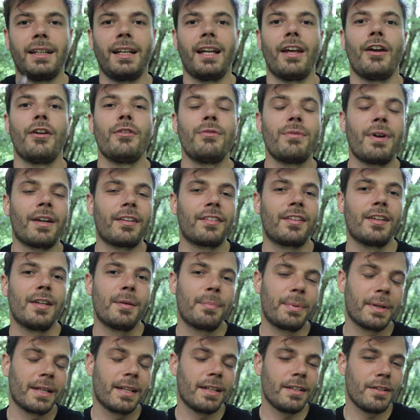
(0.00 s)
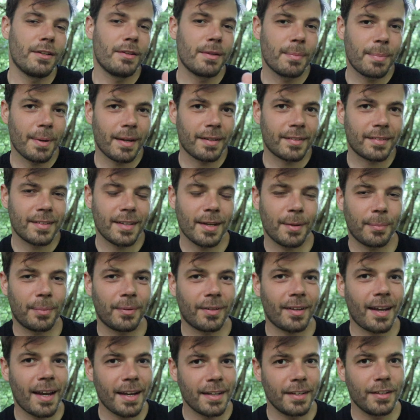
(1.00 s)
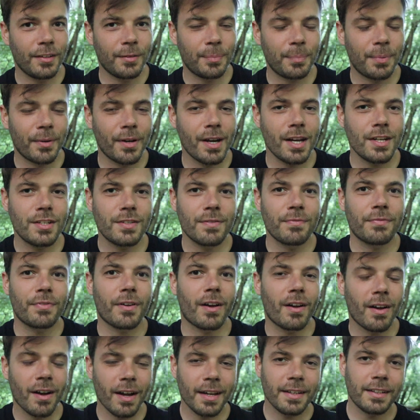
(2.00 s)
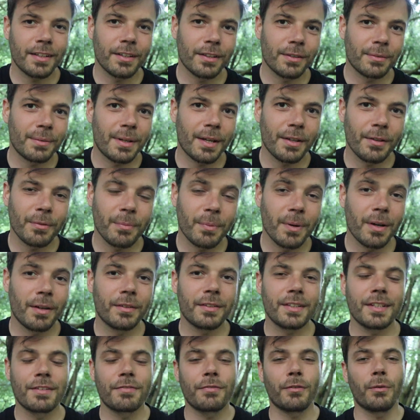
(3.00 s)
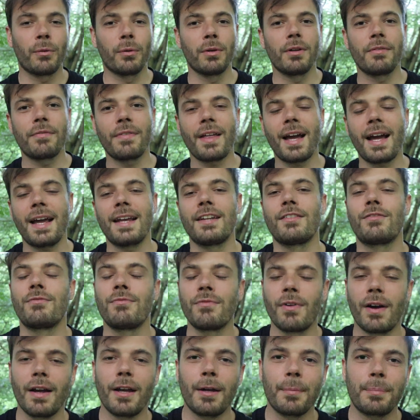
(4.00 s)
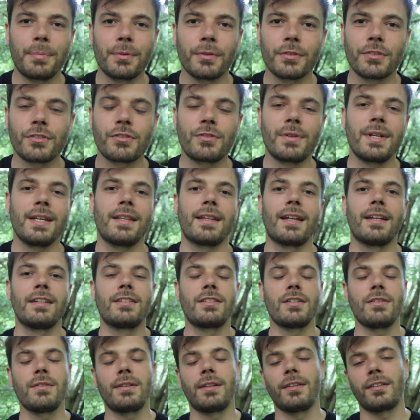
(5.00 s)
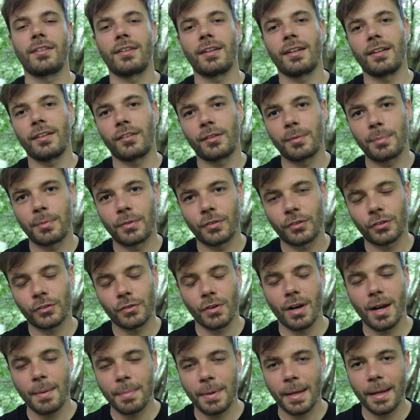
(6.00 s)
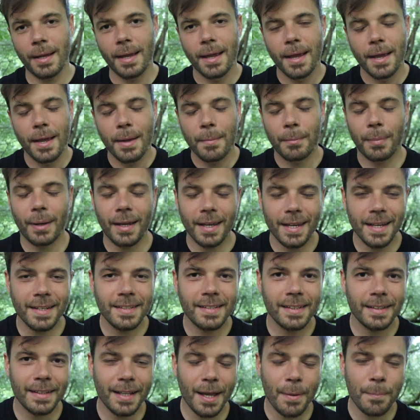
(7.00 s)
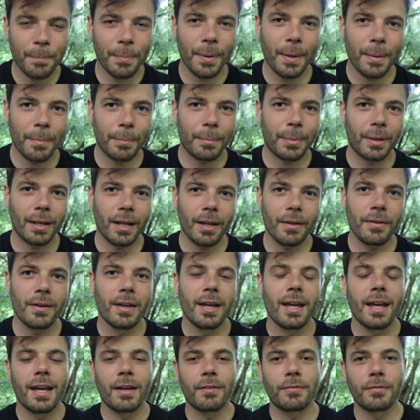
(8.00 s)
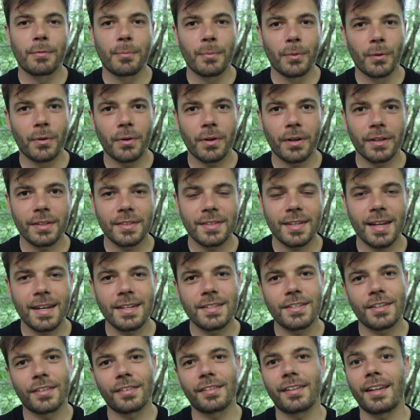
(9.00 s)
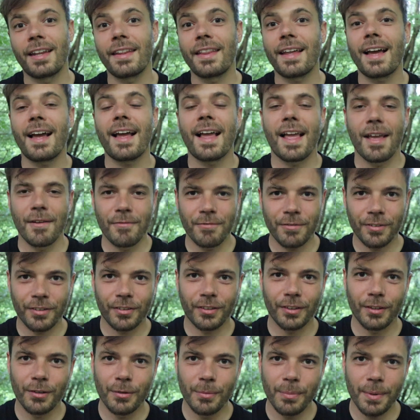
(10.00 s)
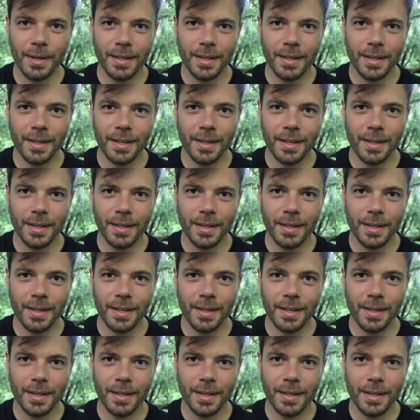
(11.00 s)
Hello, Russ here, bringing you the best tips and inspiration for hiking around the world. If all of that is right up your street, then do consider subscribing by hitting that button below for more content just like that every single